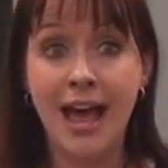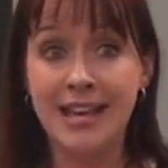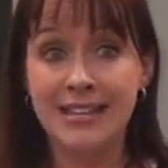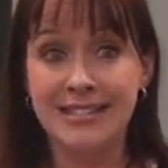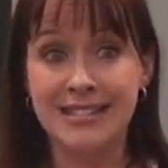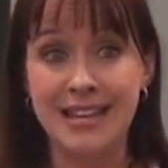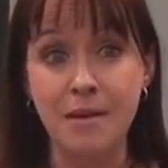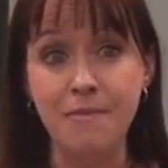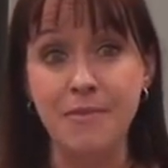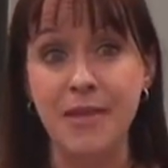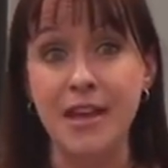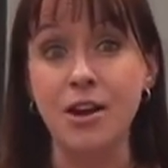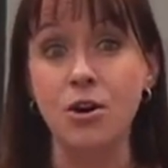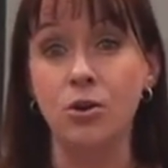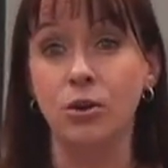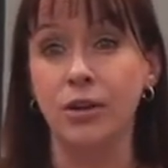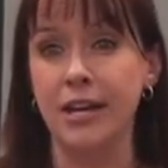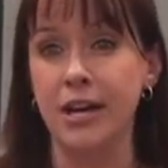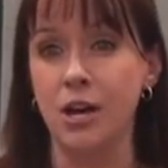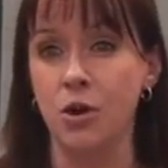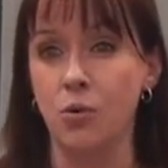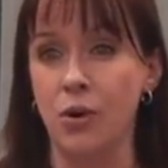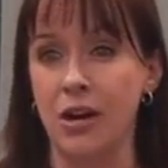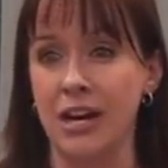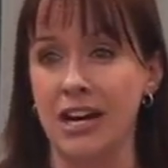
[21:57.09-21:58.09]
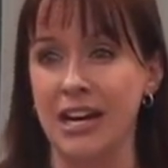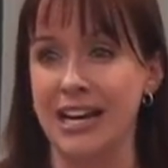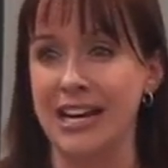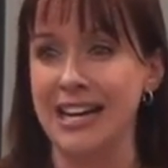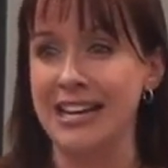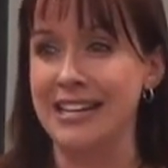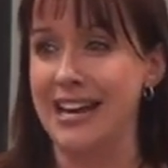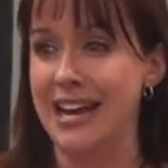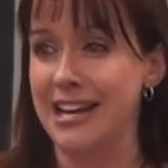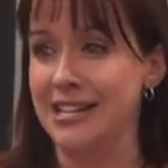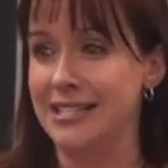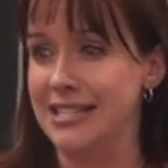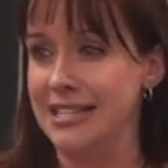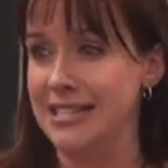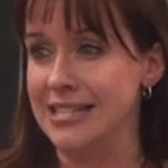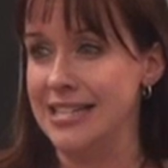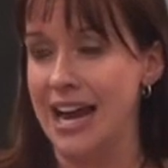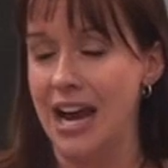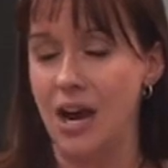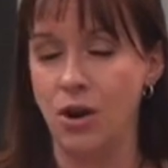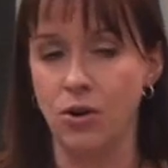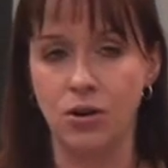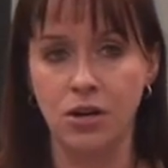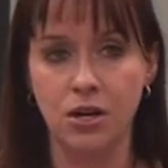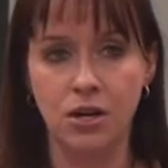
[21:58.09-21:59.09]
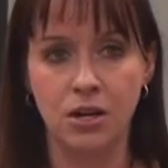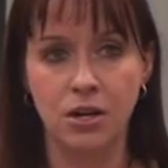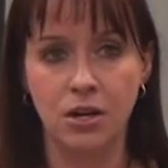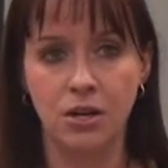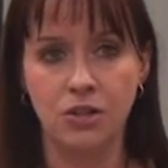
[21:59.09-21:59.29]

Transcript: Same thing only here, we're gonna condense it down.